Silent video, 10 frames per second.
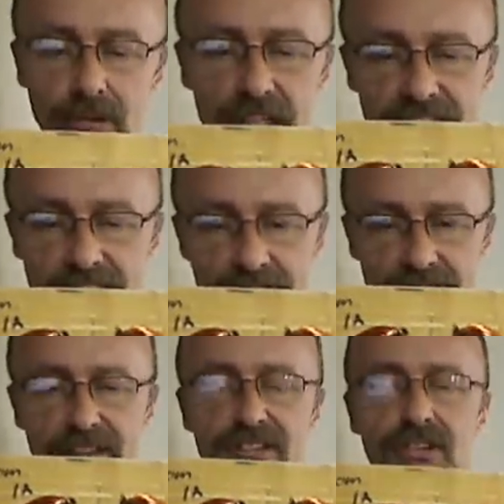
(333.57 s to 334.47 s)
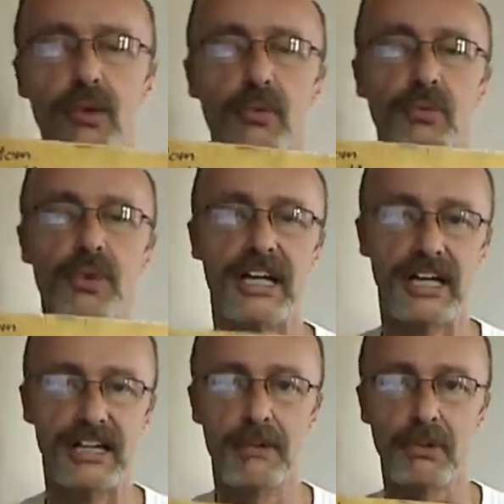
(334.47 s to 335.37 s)
looking at this, so
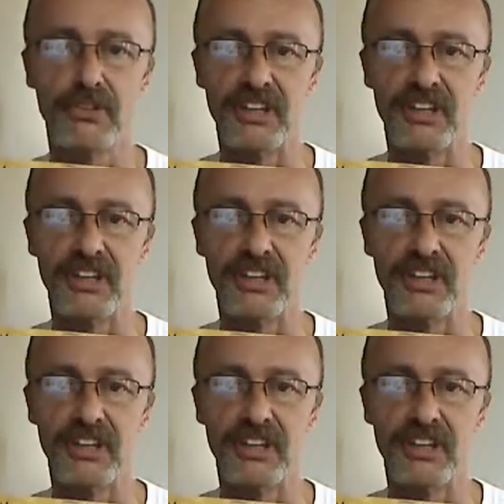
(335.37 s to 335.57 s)
a couple